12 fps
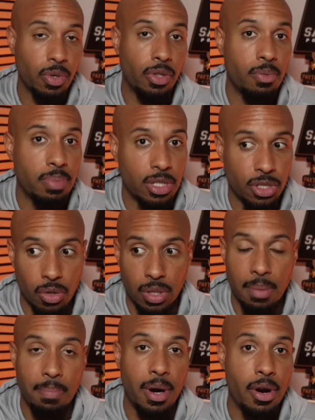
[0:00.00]
whether it be Joe
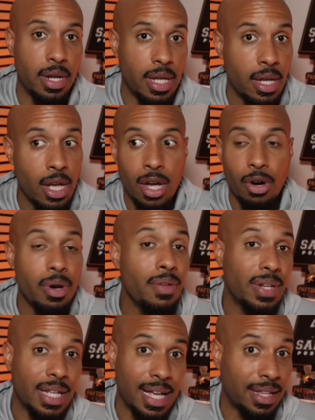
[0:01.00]
Lombardi or
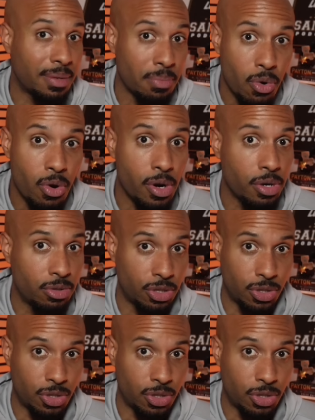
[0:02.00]
even Kellen Moore, who